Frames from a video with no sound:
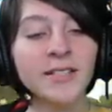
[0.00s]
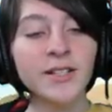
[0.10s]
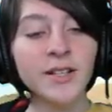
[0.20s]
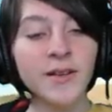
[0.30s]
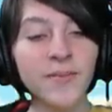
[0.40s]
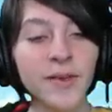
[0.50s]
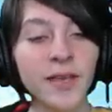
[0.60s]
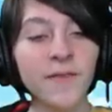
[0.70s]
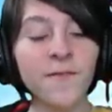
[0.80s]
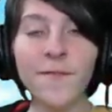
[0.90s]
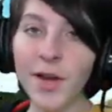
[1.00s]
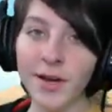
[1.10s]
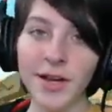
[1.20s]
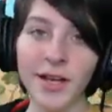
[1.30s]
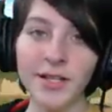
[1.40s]
gonna be
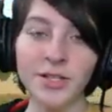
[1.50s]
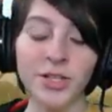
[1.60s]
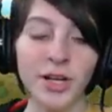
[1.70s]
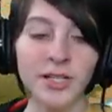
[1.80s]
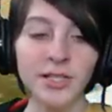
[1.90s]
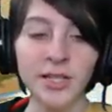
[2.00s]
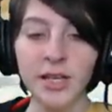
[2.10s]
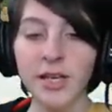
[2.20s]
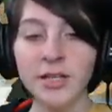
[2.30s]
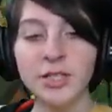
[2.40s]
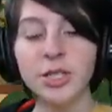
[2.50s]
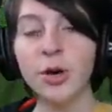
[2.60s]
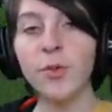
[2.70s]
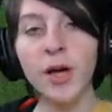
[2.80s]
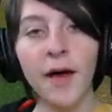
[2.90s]
very interesting. So
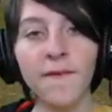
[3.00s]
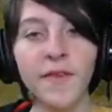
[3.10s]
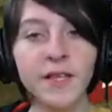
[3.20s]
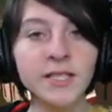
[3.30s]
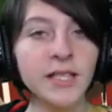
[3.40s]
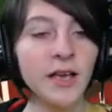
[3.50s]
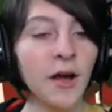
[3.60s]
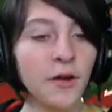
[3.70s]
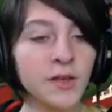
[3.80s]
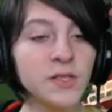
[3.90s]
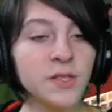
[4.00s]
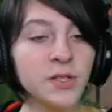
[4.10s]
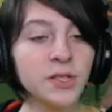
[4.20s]
we'll have to see how this turns